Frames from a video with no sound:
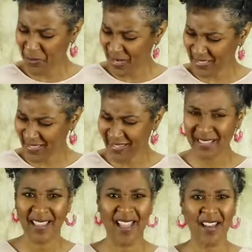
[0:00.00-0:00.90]

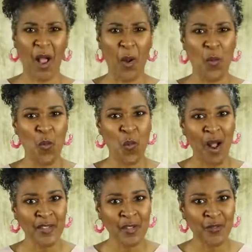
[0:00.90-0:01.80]
Wasn't that a
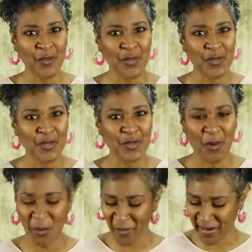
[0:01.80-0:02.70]
wonderful
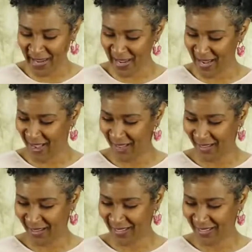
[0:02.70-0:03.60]
story?
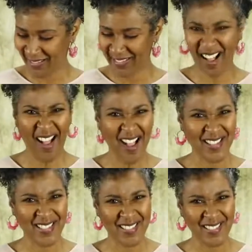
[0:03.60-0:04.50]

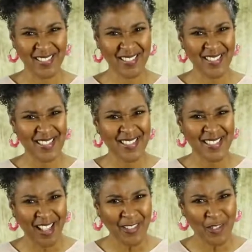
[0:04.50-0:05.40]
Gosh, this is
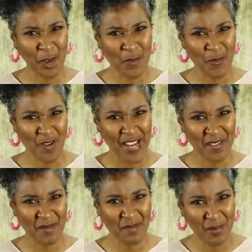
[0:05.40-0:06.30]
such a great